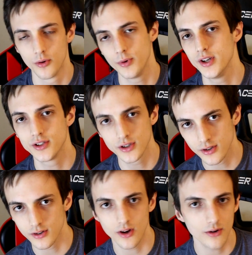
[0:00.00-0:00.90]
we should,
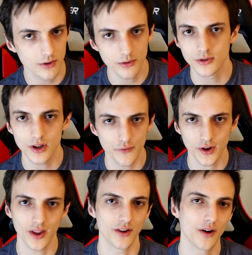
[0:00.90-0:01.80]
do stuff
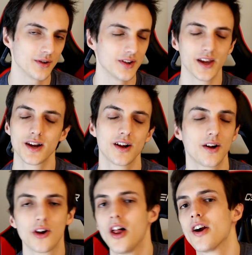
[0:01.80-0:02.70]
together. Lois is like,
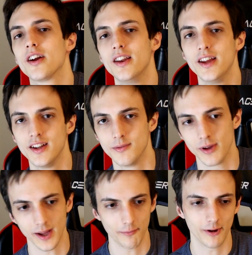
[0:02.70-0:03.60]
Clark needs
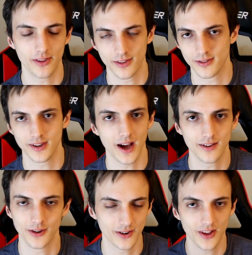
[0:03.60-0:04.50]
me. But yeah,
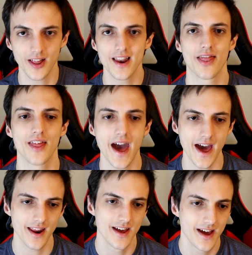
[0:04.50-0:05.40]
so there's a lot of
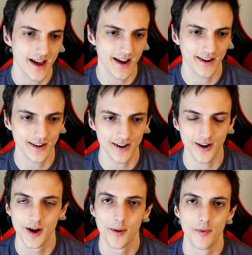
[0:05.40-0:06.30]
that in here.